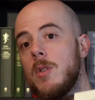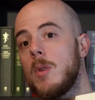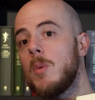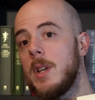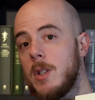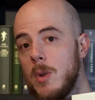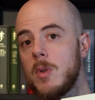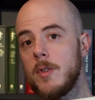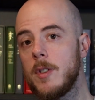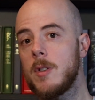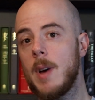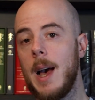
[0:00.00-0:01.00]
always
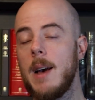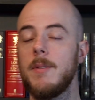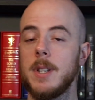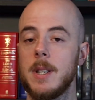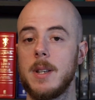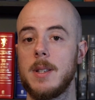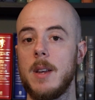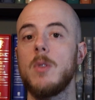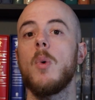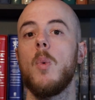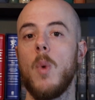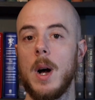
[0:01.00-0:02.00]
useful to have, as I
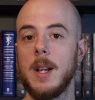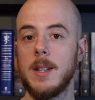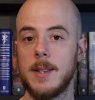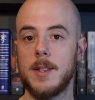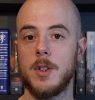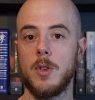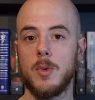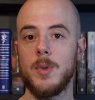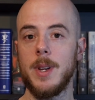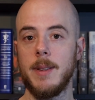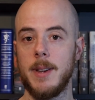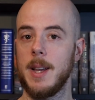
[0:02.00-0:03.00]
said, whilst you're
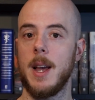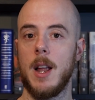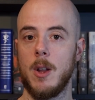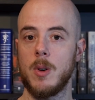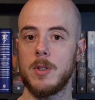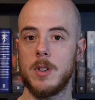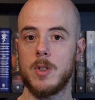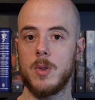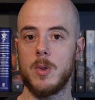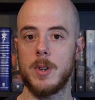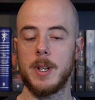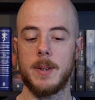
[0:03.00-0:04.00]
reading along the
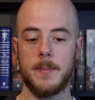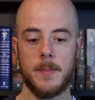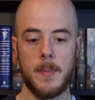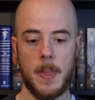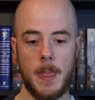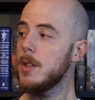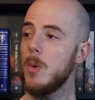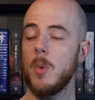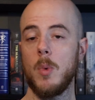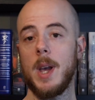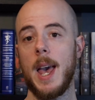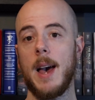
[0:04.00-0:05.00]
story. So
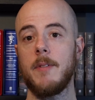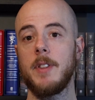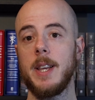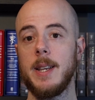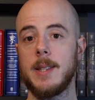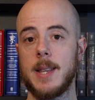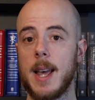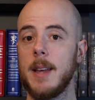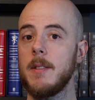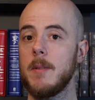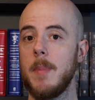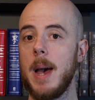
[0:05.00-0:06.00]
we have the
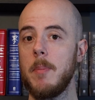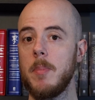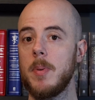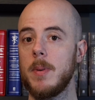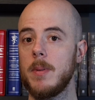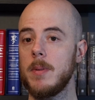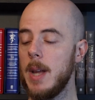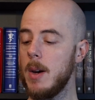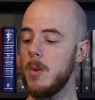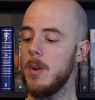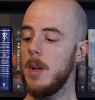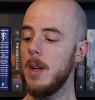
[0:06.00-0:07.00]
second map
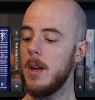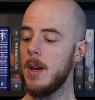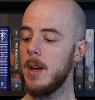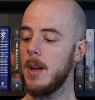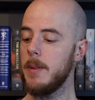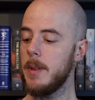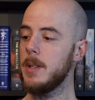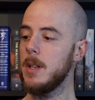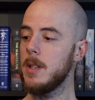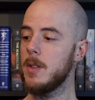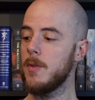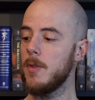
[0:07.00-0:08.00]
now. This
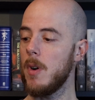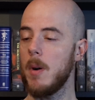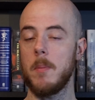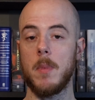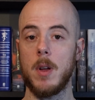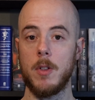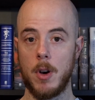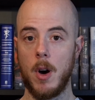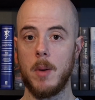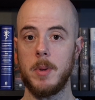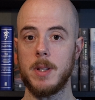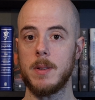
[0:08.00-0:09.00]
is from The
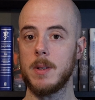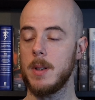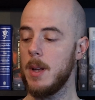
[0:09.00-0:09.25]
Hobbit.